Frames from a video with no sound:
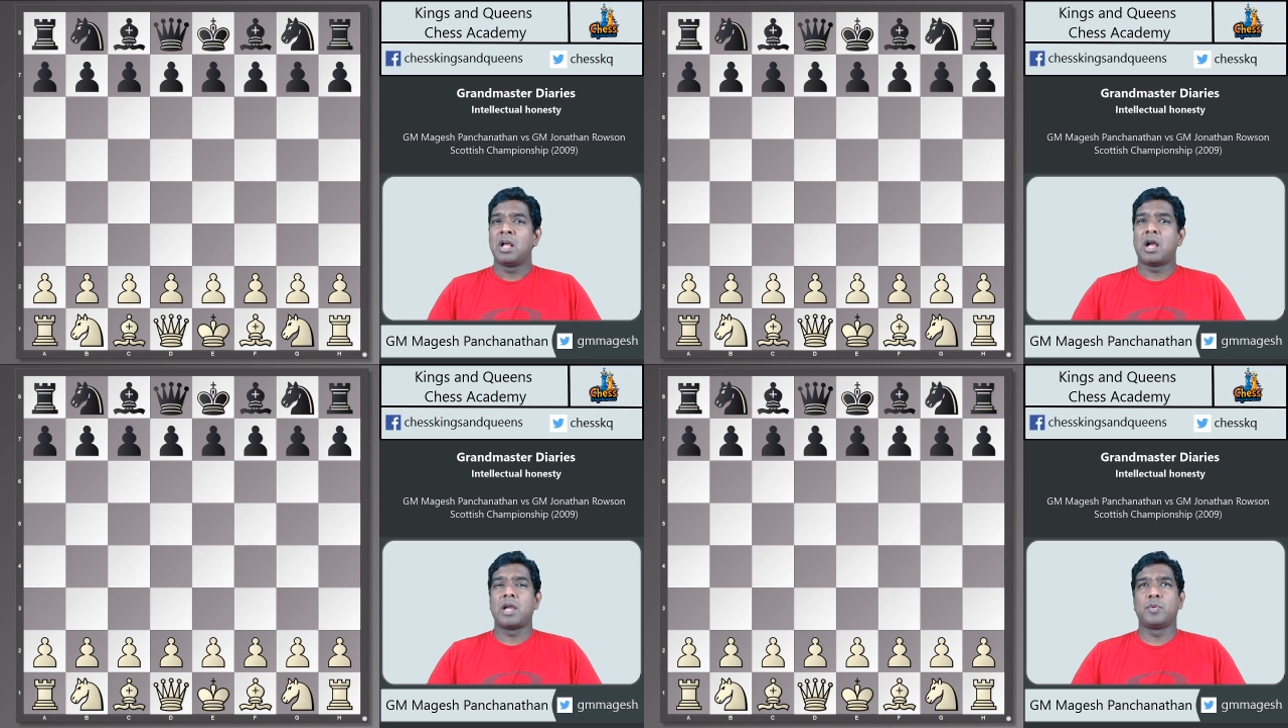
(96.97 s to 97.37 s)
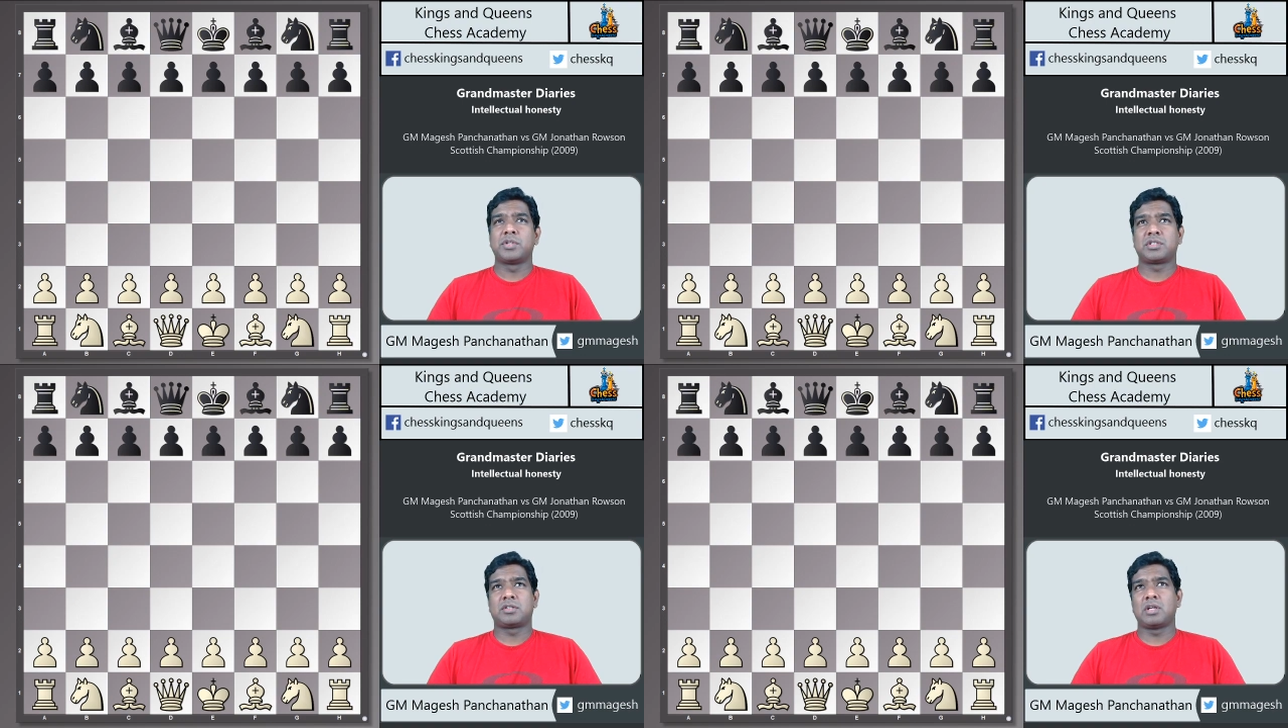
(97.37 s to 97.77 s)
I
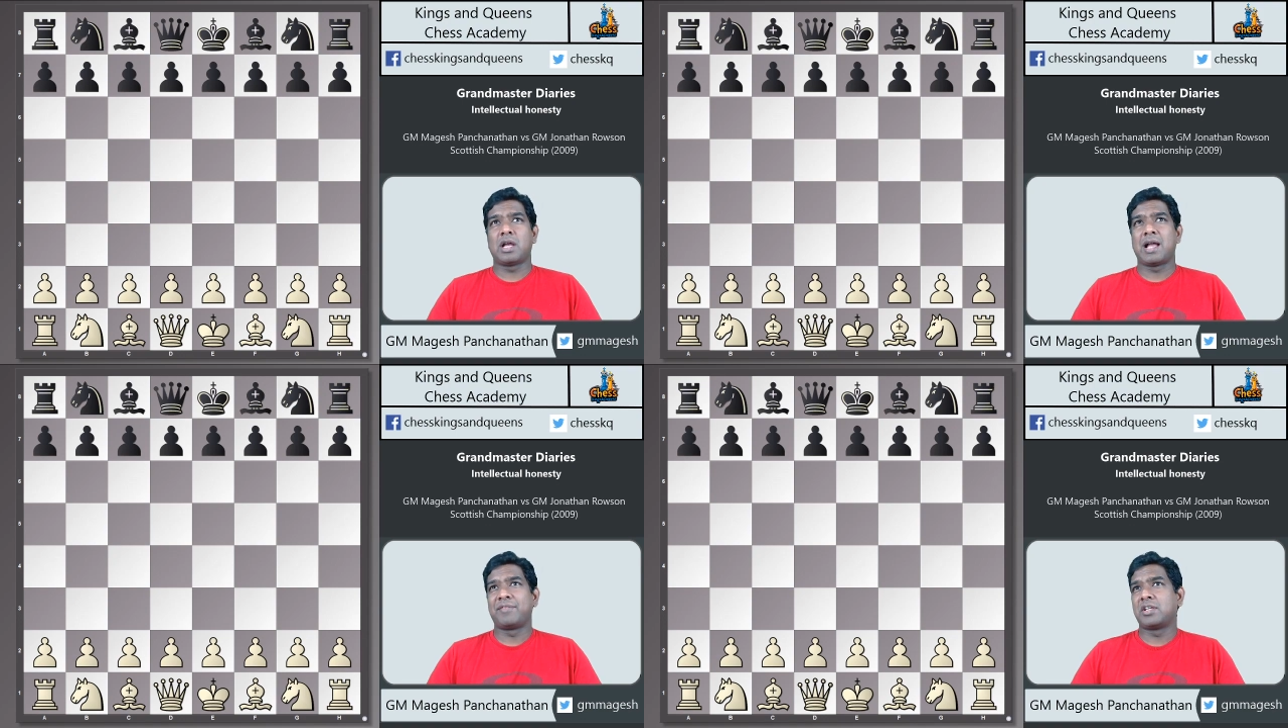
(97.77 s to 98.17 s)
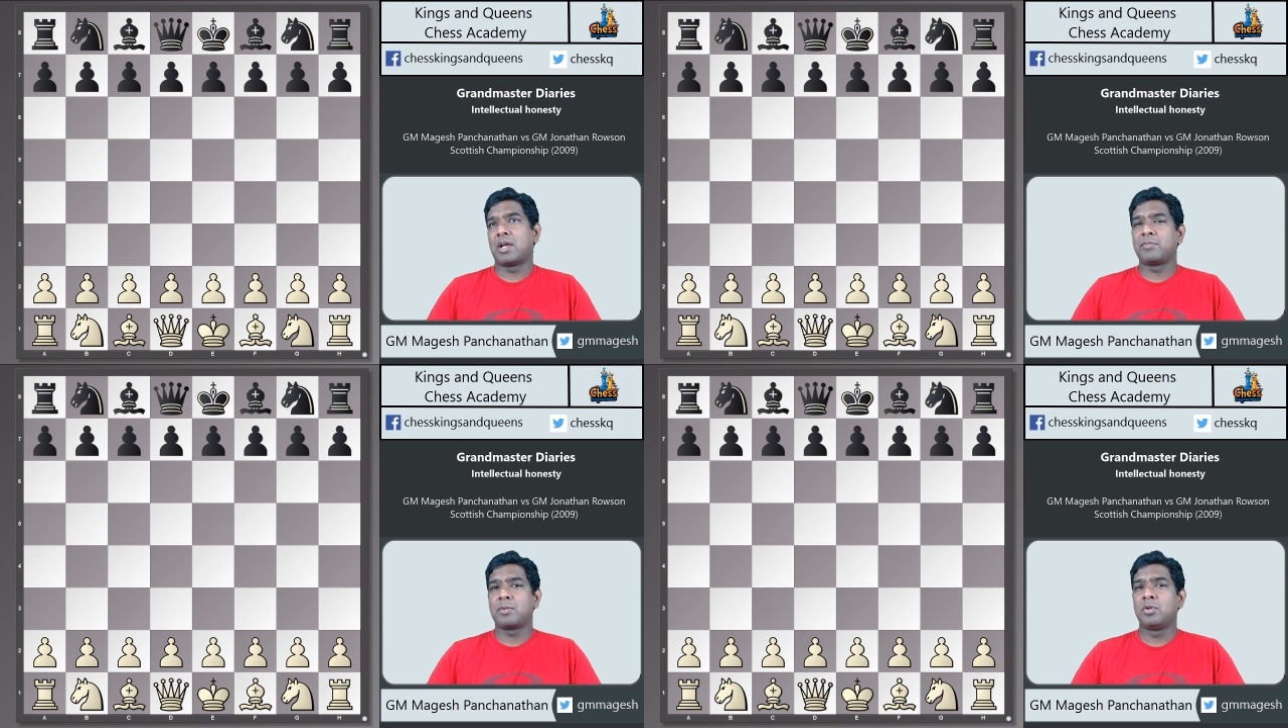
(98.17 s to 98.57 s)
was having
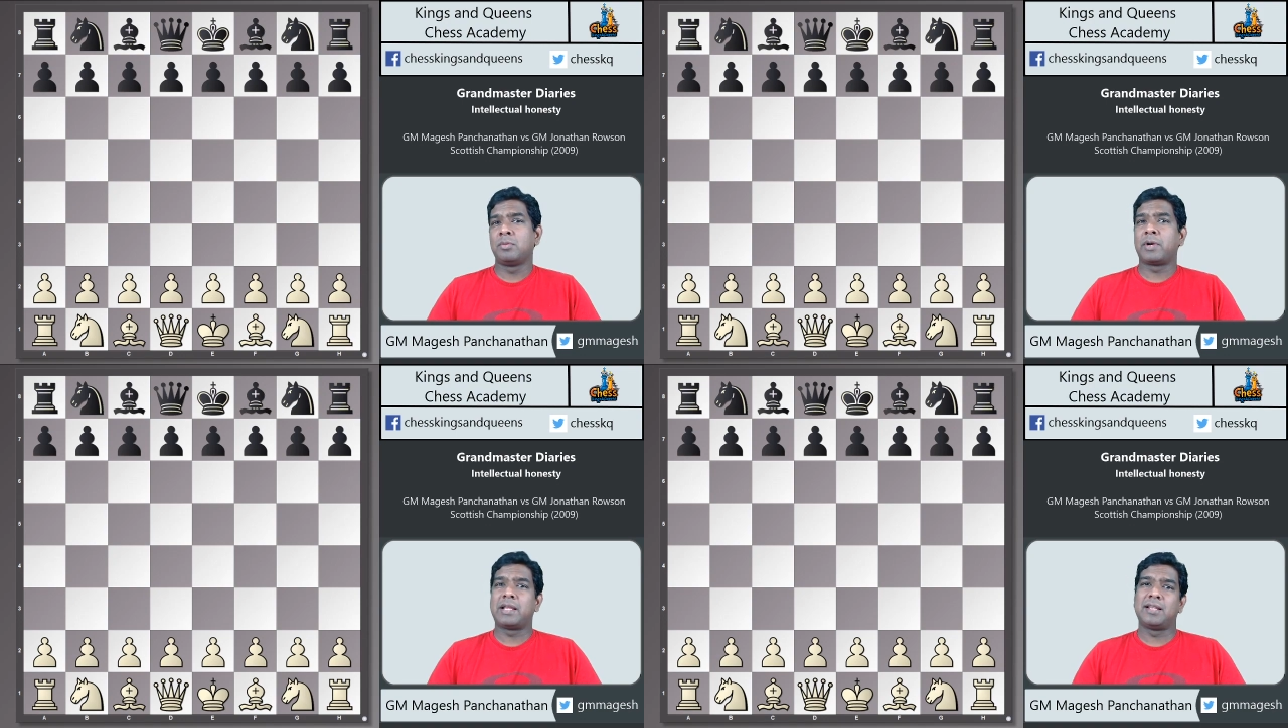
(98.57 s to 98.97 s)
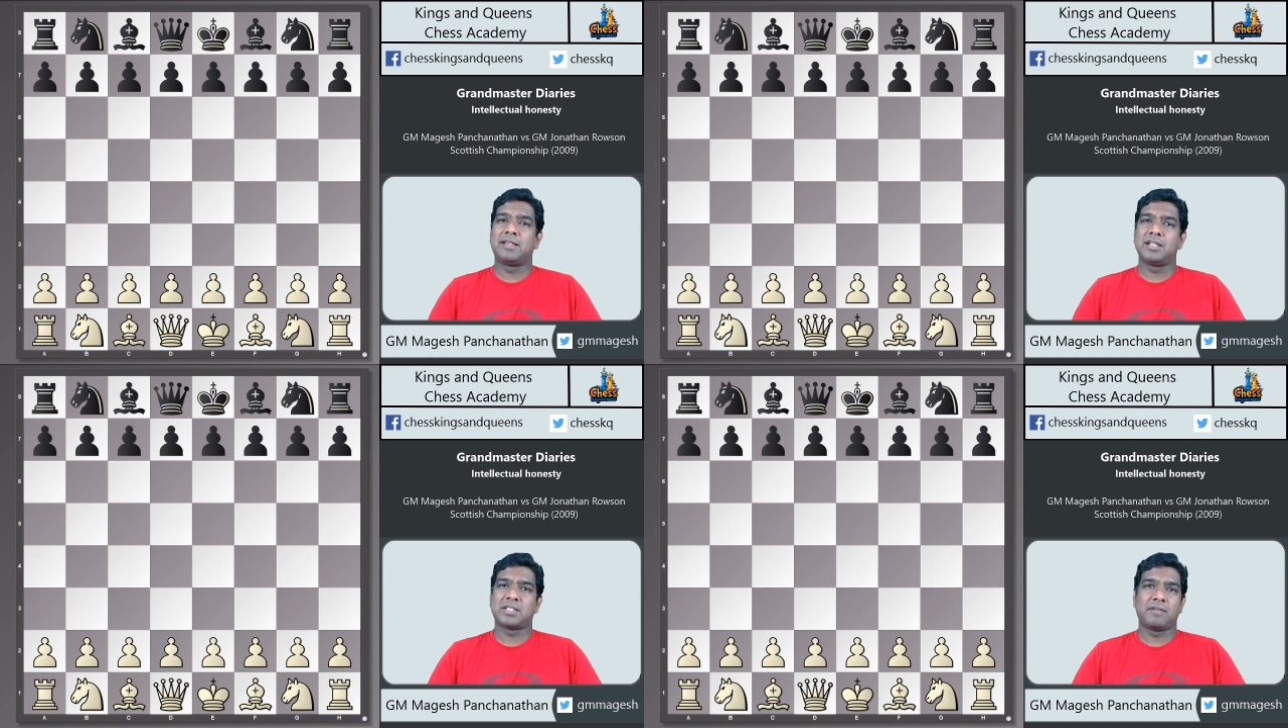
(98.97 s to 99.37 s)
time trouble, but I did
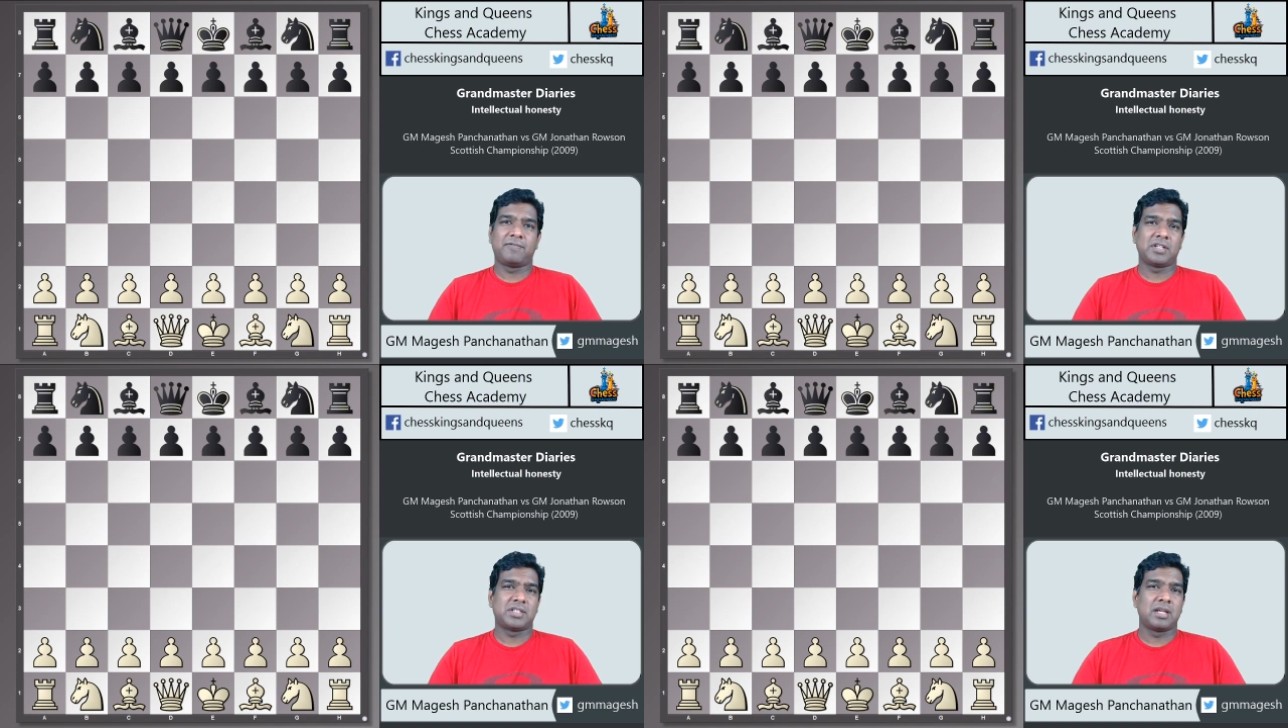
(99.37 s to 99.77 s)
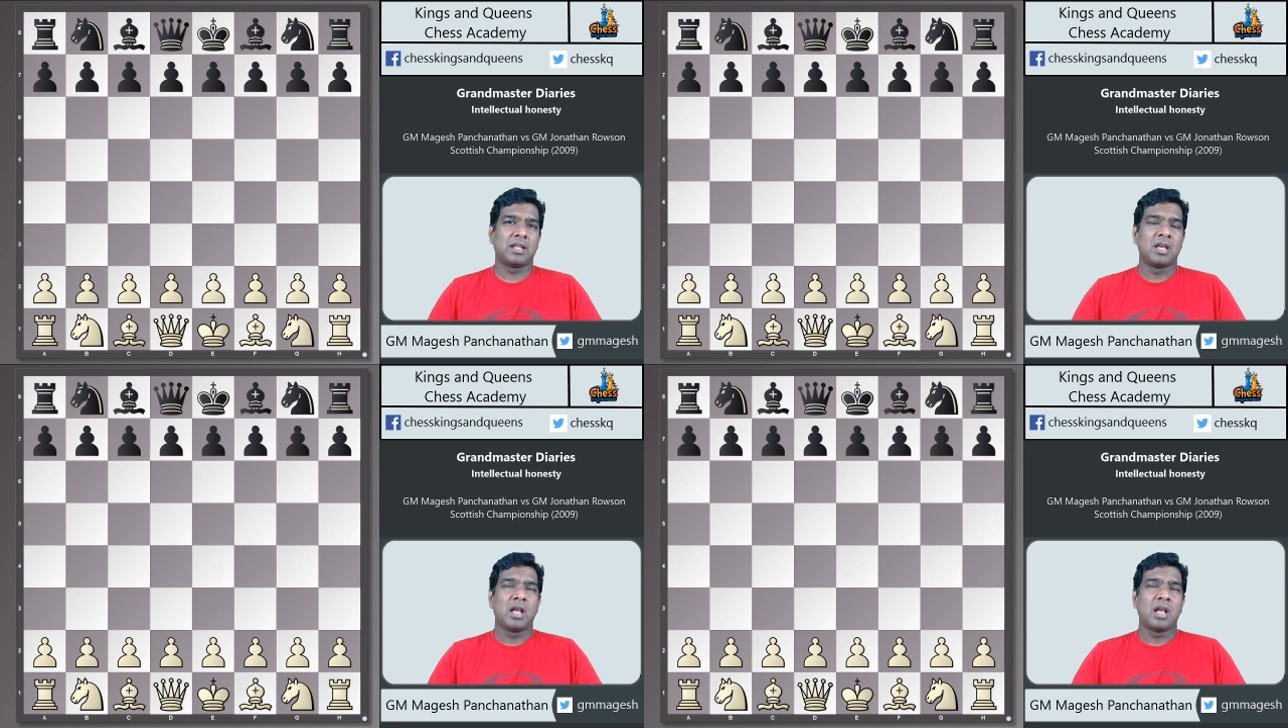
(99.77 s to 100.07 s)
this and I fixed it.